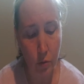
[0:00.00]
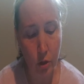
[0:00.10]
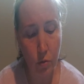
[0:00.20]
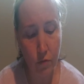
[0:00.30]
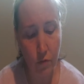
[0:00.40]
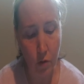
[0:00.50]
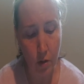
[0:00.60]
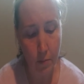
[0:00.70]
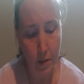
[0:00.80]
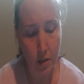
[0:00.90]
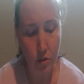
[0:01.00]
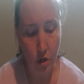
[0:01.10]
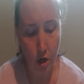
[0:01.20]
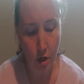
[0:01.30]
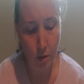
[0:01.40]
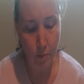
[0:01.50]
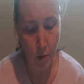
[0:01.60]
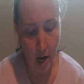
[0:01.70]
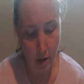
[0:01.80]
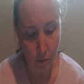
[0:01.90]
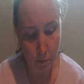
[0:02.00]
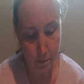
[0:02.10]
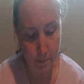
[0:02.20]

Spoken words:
uniform dark brown.